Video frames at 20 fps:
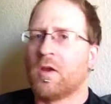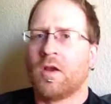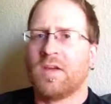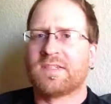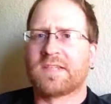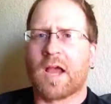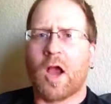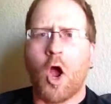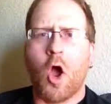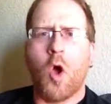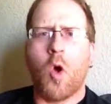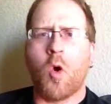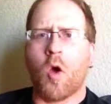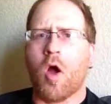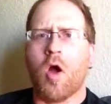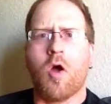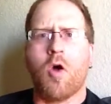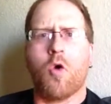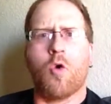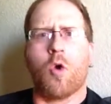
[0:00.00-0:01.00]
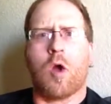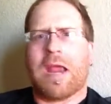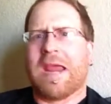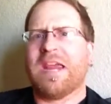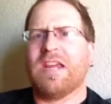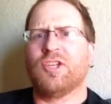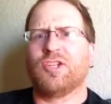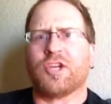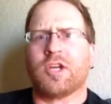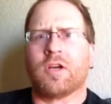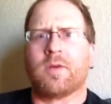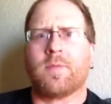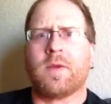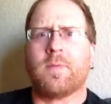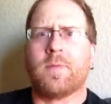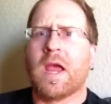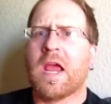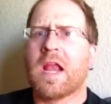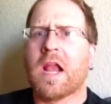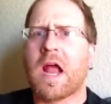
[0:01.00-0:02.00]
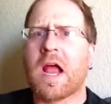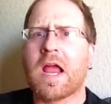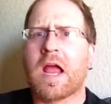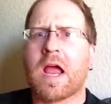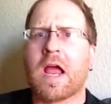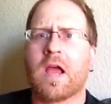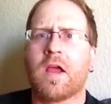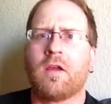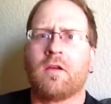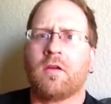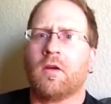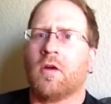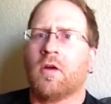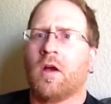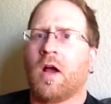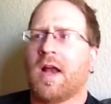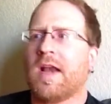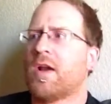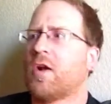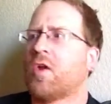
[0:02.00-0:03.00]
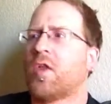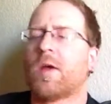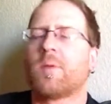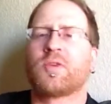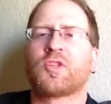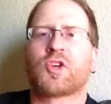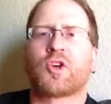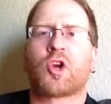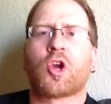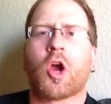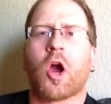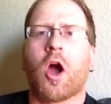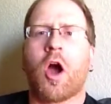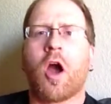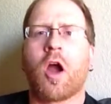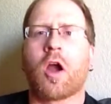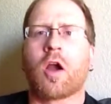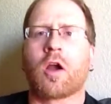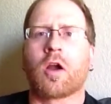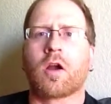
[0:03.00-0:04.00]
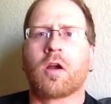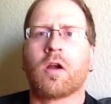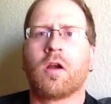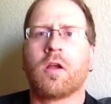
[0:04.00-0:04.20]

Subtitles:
He's like, oh, hey Jeremy, man, I didn't know that was your car.